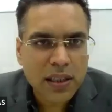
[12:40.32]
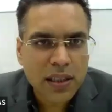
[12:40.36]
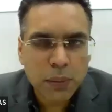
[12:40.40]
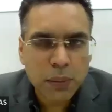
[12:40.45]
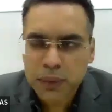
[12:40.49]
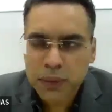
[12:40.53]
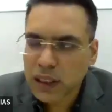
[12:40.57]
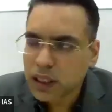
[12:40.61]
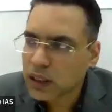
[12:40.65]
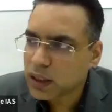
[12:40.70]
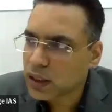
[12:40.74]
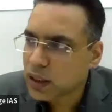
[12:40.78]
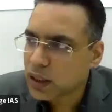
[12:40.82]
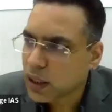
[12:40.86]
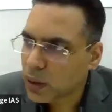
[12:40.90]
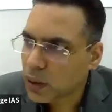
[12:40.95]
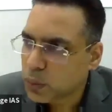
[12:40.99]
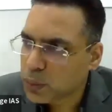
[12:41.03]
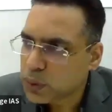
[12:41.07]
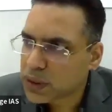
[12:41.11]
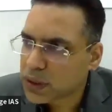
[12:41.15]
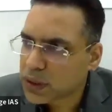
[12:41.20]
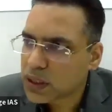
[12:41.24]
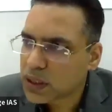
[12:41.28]
is something
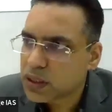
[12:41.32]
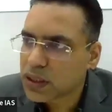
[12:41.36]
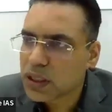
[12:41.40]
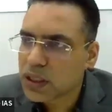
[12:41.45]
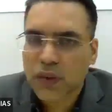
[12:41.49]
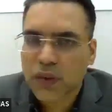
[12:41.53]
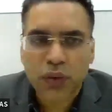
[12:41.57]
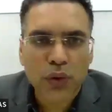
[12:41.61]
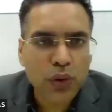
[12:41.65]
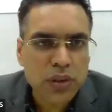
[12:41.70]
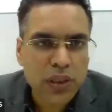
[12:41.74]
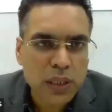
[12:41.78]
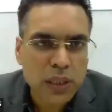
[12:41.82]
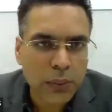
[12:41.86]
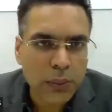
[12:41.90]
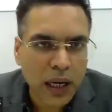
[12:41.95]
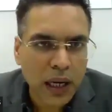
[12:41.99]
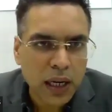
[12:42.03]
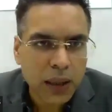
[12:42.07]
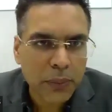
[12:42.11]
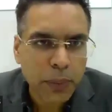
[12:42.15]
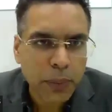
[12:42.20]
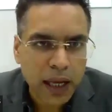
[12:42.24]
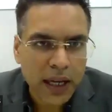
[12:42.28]
which is in, of course,
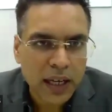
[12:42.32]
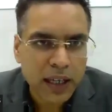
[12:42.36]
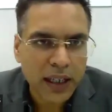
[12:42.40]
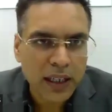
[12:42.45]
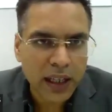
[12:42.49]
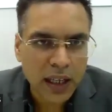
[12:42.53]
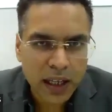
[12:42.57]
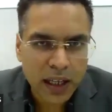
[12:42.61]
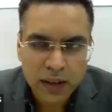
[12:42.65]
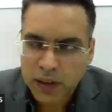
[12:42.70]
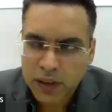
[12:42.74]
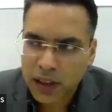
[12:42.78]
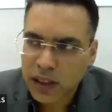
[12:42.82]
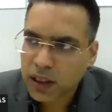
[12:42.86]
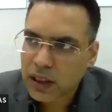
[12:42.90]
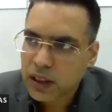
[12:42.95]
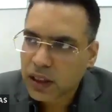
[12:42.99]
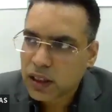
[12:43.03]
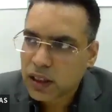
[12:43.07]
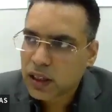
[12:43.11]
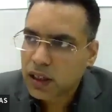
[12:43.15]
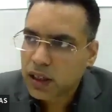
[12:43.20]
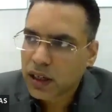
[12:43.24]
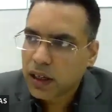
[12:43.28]
demand pan India level.
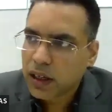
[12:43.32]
